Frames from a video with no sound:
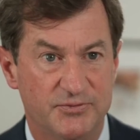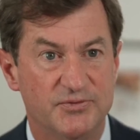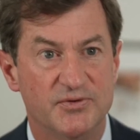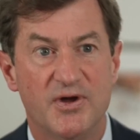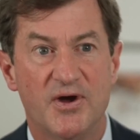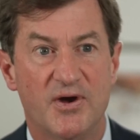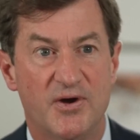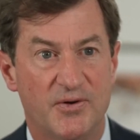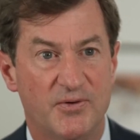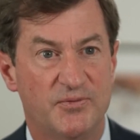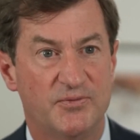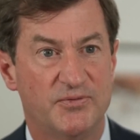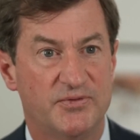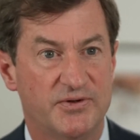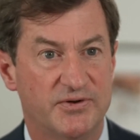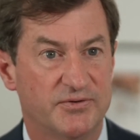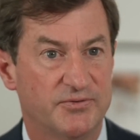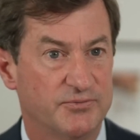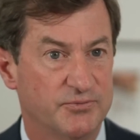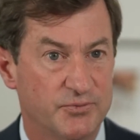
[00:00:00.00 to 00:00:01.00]
know,
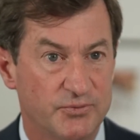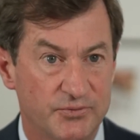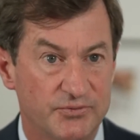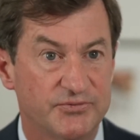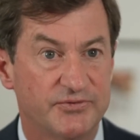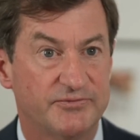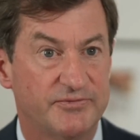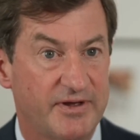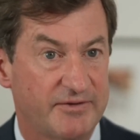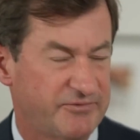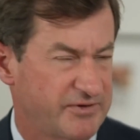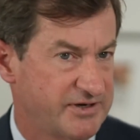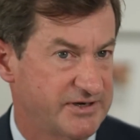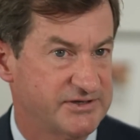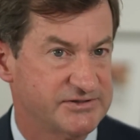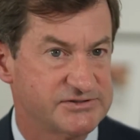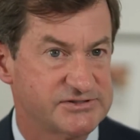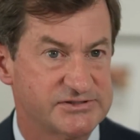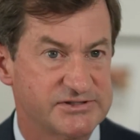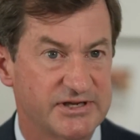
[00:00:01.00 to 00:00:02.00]
there are rules of
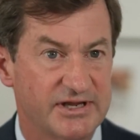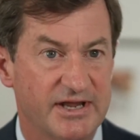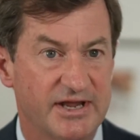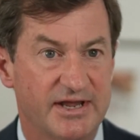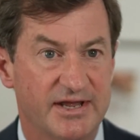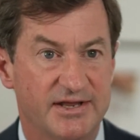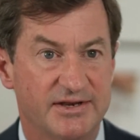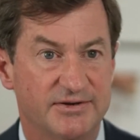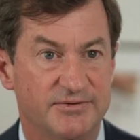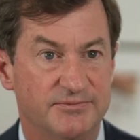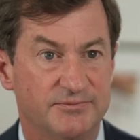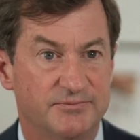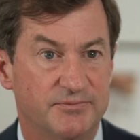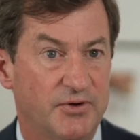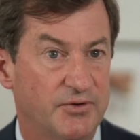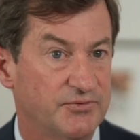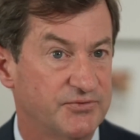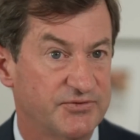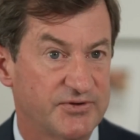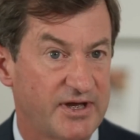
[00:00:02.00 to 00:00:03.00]
evidence, and
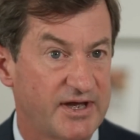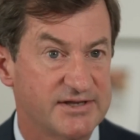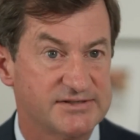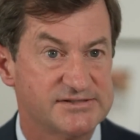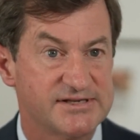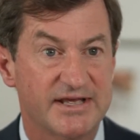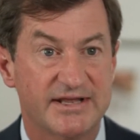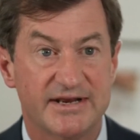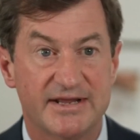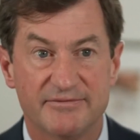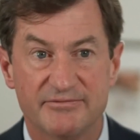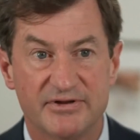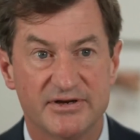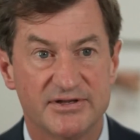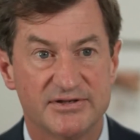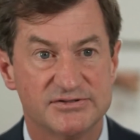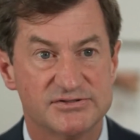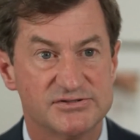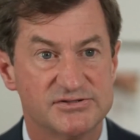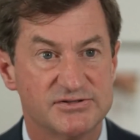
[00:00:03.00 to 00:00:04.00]
both sides had
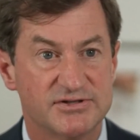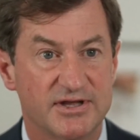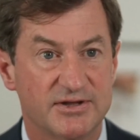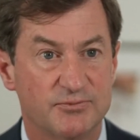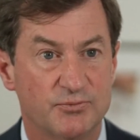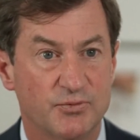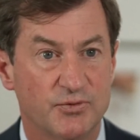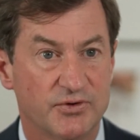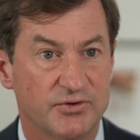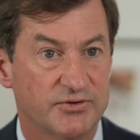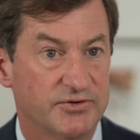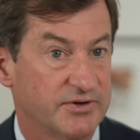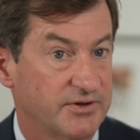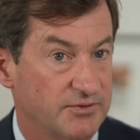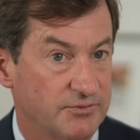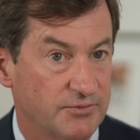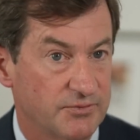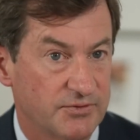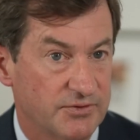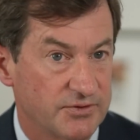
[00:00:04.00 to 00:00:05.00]
evidence that
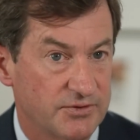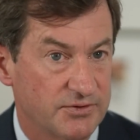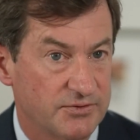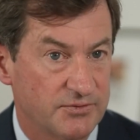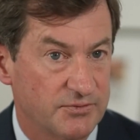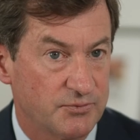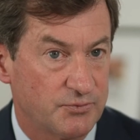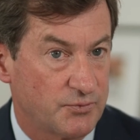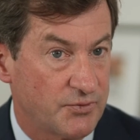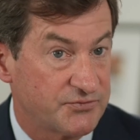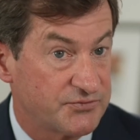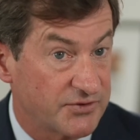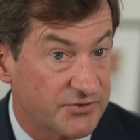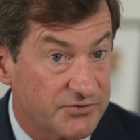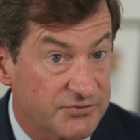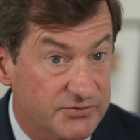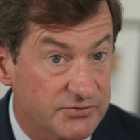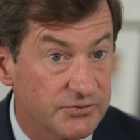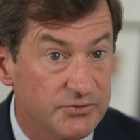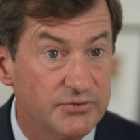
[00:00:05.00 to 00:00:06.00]
was
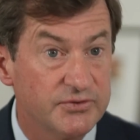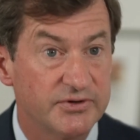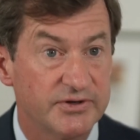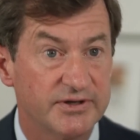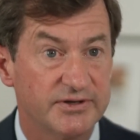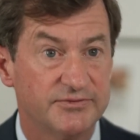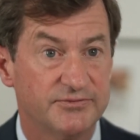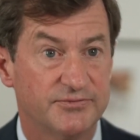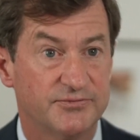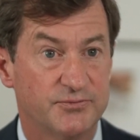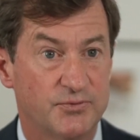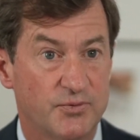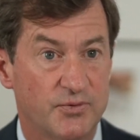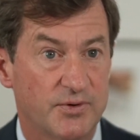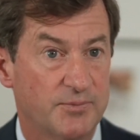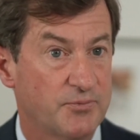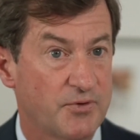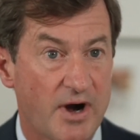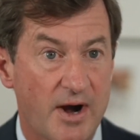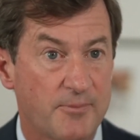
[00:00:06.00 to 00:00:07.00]
excluded
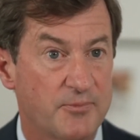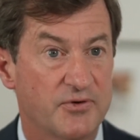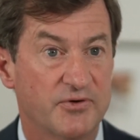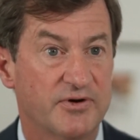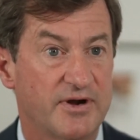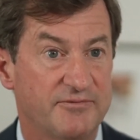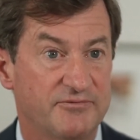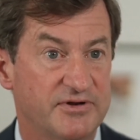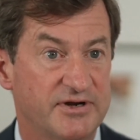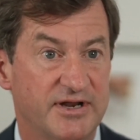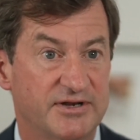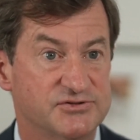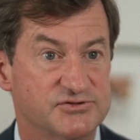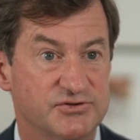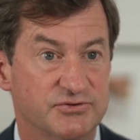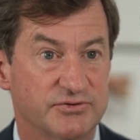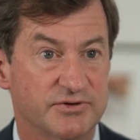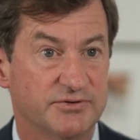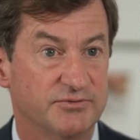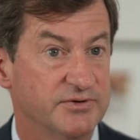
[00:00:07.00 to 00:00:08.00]
for proper
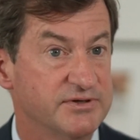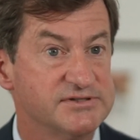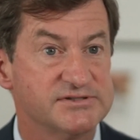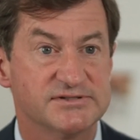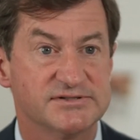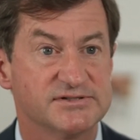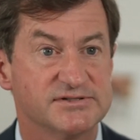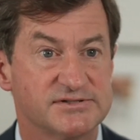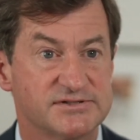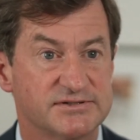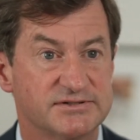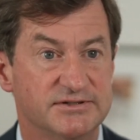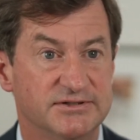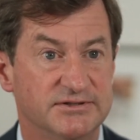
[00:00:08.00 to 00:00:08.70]
evidentiary reasons.